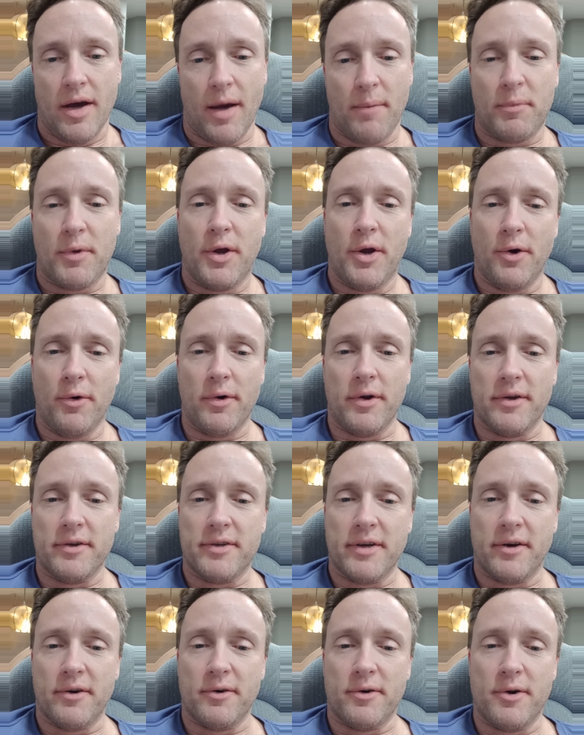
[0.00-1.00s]
I'm curious.
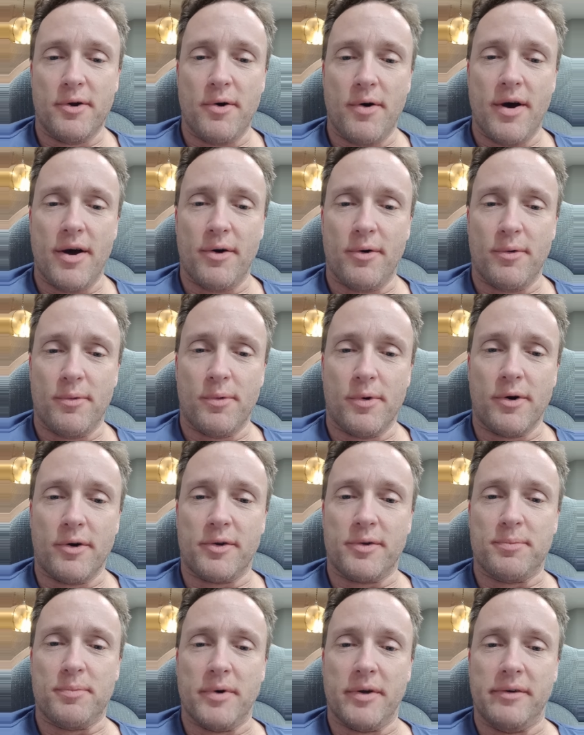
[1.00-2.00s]
I don't know how it
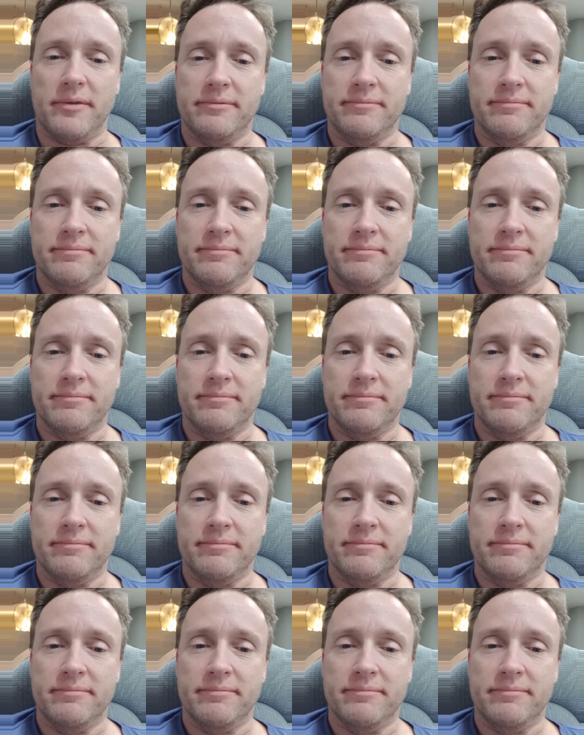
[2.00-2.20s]
works, but